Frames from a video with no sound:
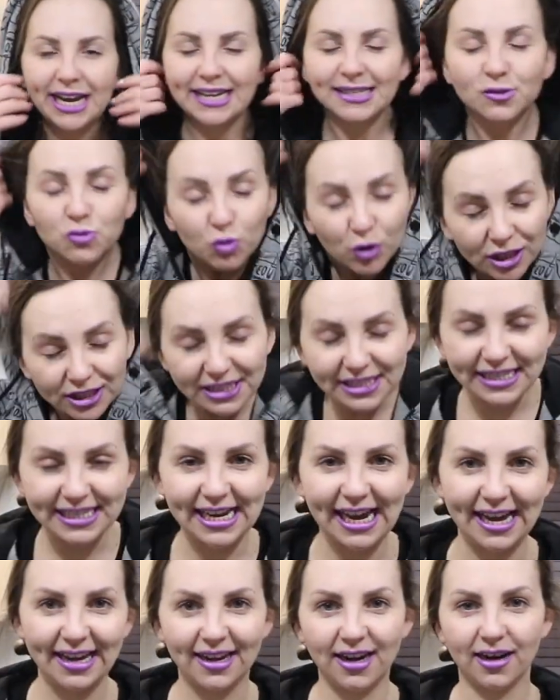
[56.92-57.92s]
ass onesie
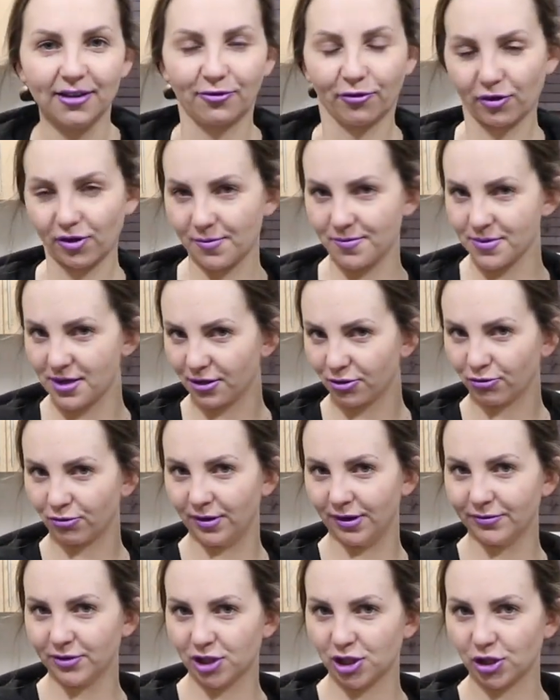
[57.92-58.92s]
I got from the
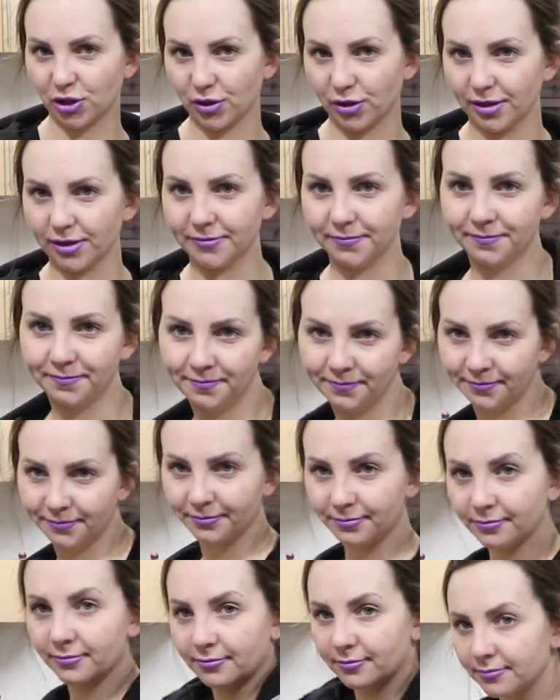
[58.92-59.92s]
thrift store.
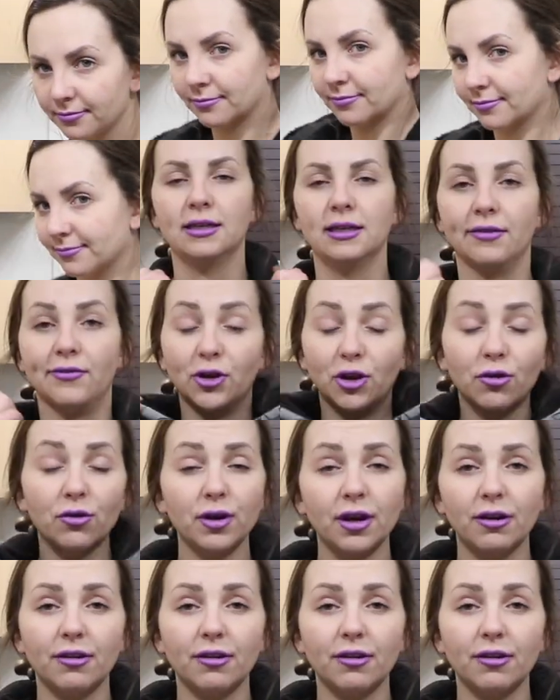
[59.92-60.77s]
If you don't